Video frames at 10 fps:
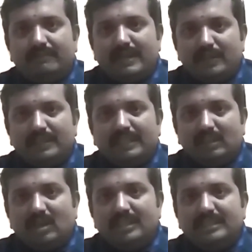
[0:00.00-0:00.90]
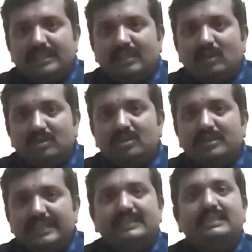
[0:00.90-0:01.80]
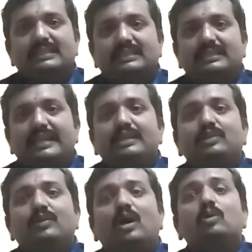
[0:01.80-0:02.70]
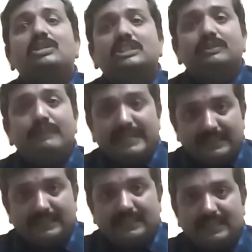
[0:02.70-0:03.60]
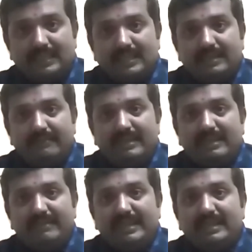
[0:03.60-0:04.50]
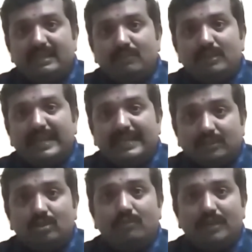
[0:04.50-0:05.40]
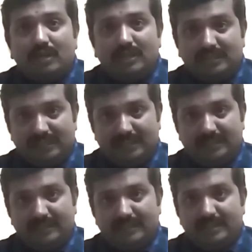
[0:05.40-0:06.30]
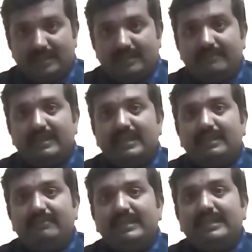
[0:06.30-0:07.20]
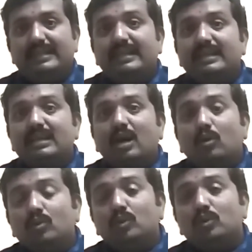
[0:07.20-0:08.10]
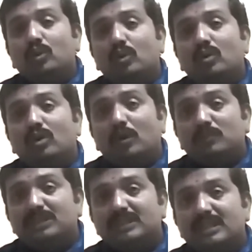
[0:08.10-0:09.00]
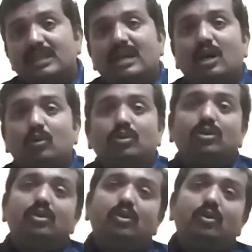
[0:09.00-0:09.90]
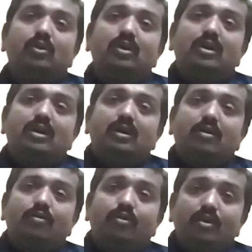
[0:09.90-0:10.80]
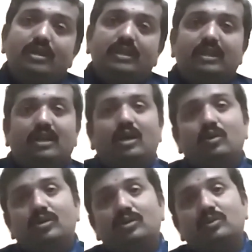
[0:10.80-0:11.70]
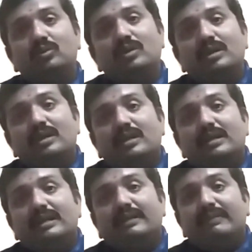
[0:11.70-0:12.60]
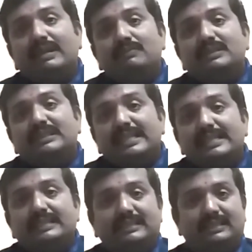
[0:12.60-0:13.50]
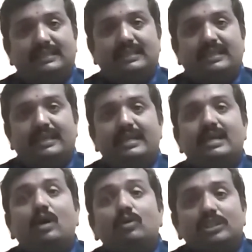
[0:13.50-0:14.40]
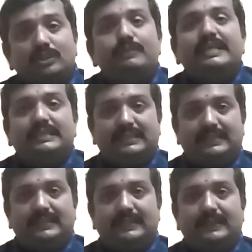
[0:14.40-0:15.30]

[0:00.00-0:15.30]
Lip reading: Biotechnology also takes us into outer space, where we learn about exobiology, where we learn how to grow crops, how to grow food, how to develop cells in outer space.